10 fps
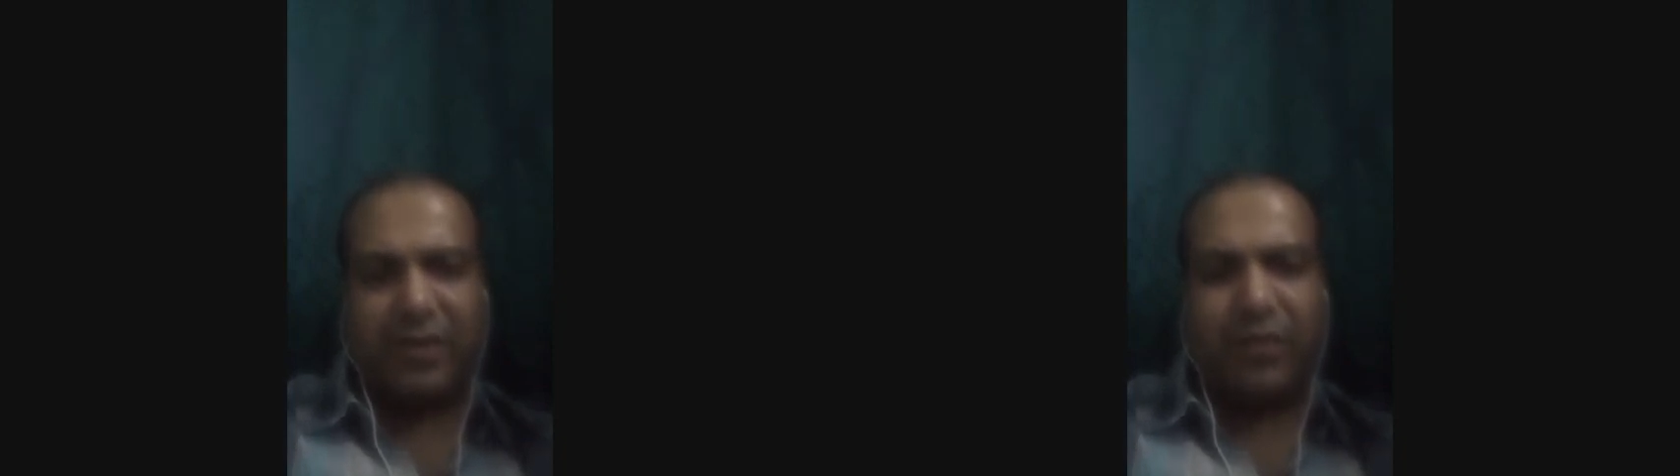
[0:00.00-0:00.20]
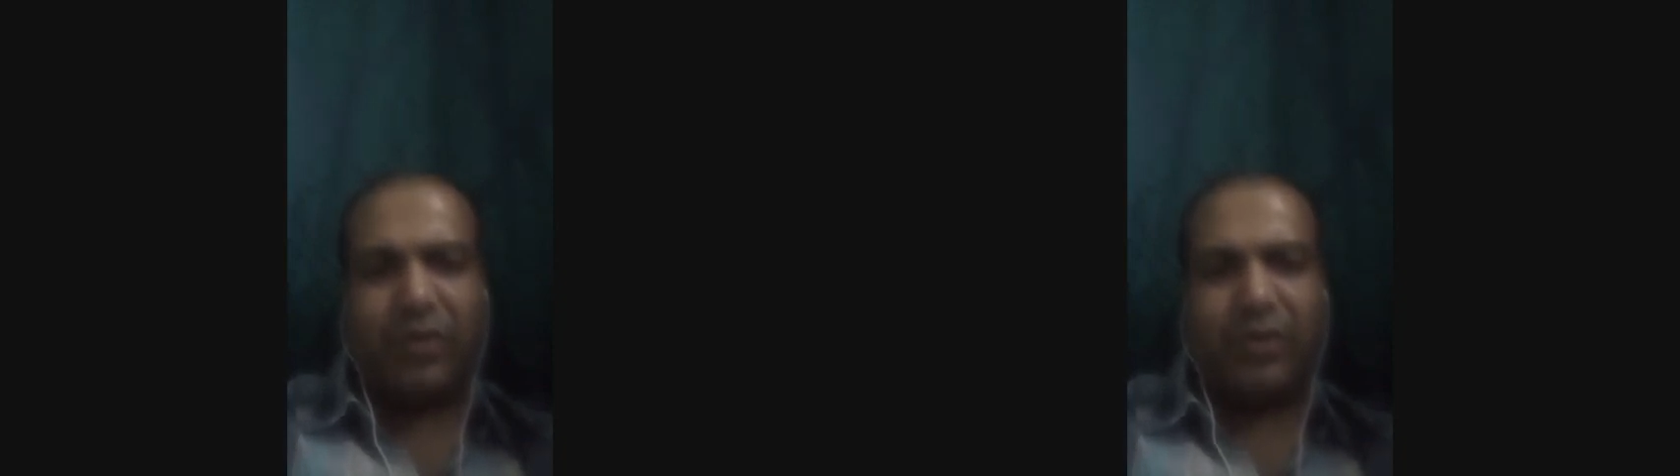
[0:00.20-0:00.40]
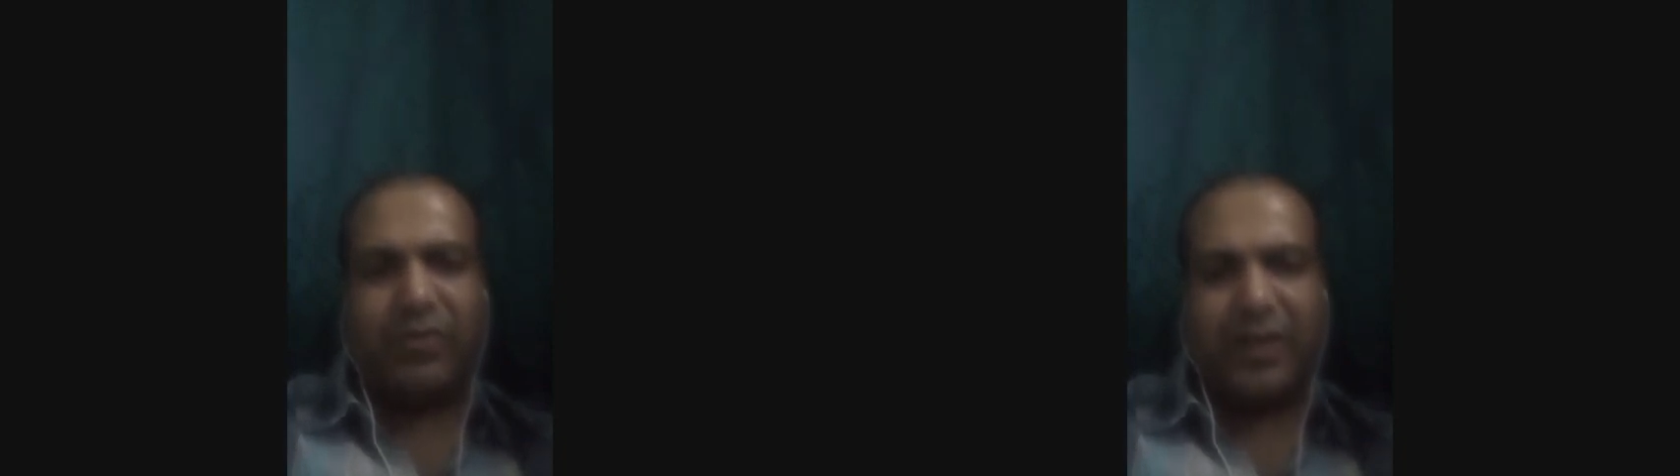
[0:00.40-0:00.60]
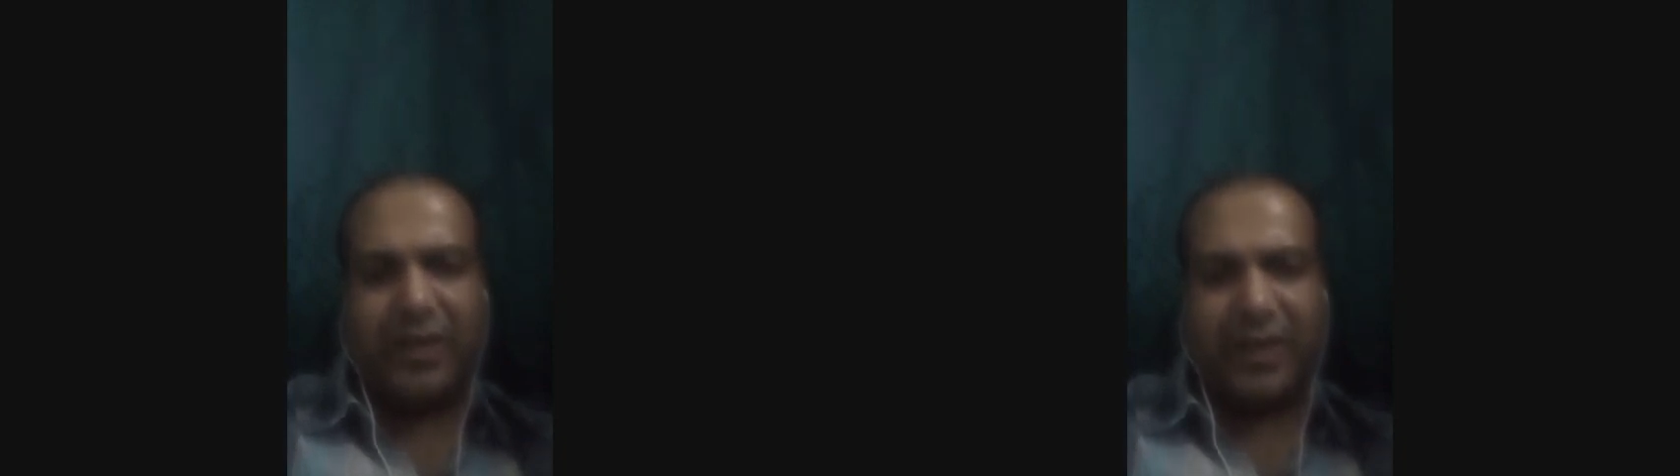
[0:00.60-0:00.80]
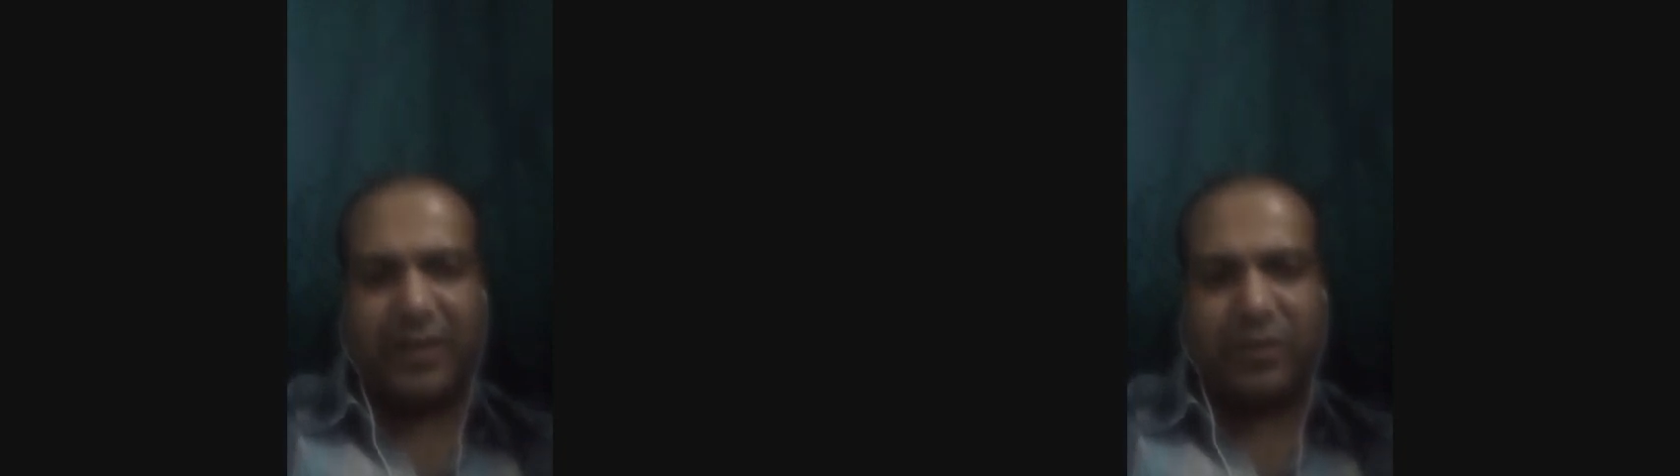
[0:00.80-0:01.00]
award
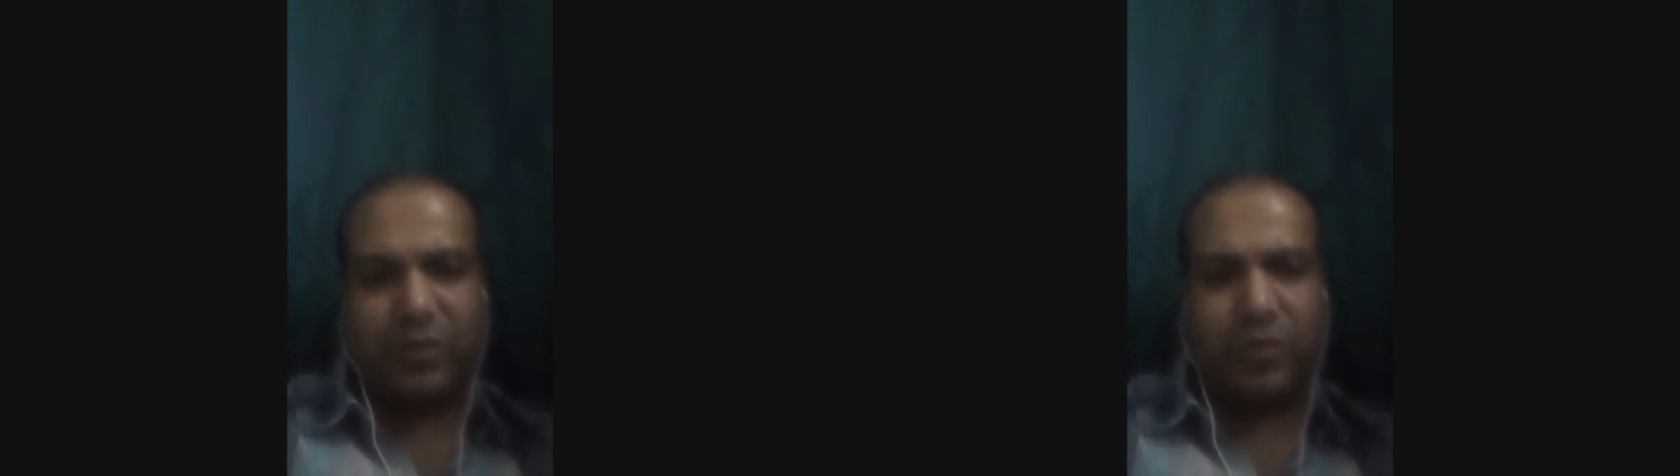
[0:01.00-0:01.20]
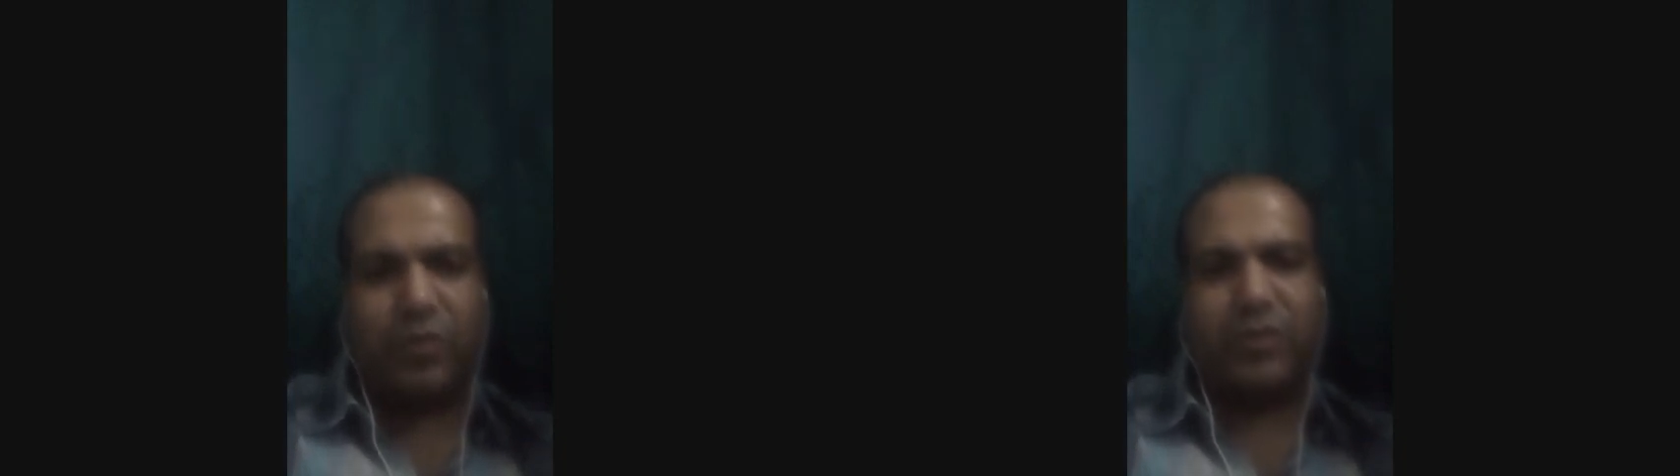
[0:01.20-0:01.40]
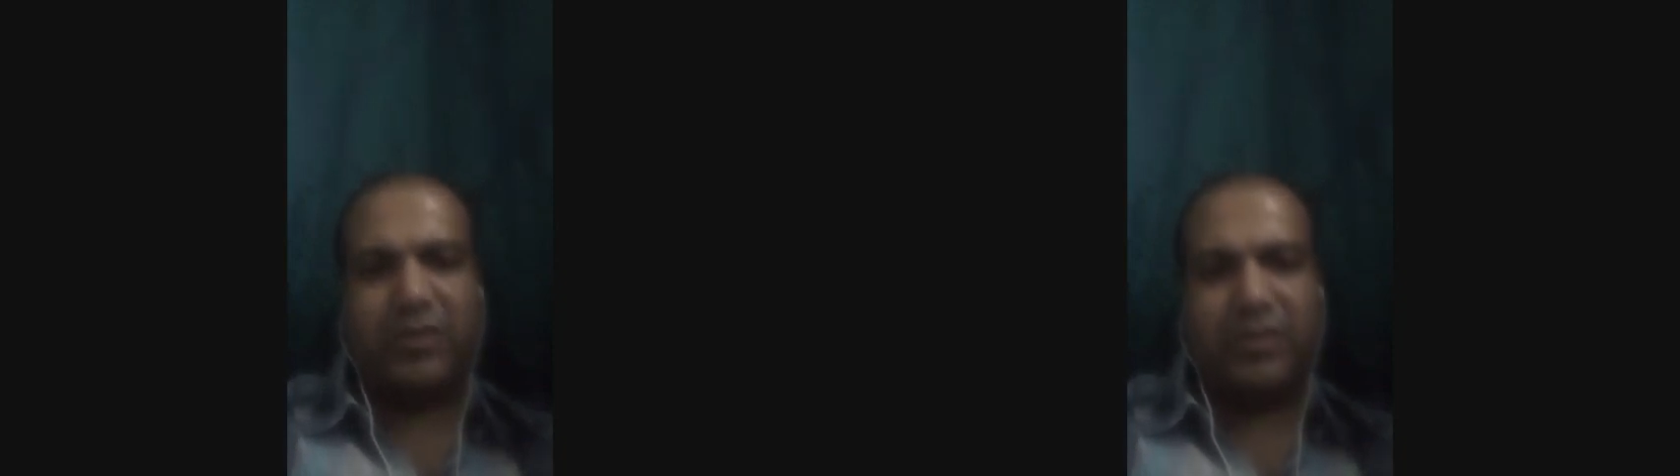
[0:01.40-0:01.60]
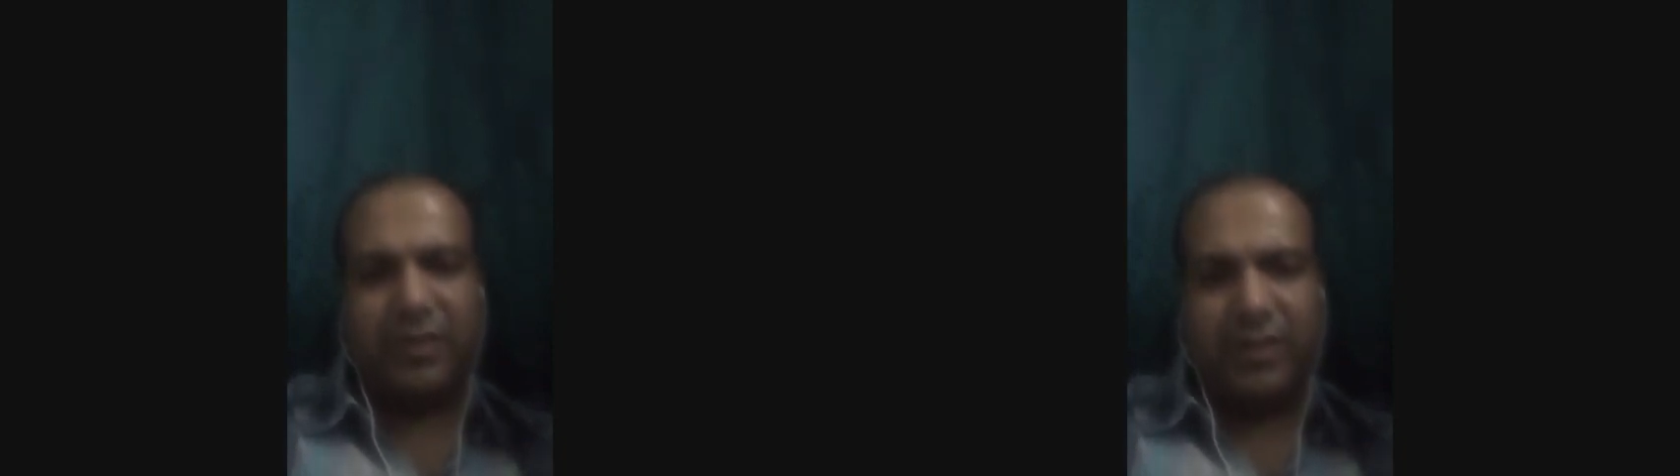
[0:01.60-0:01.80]
winning ads on Google.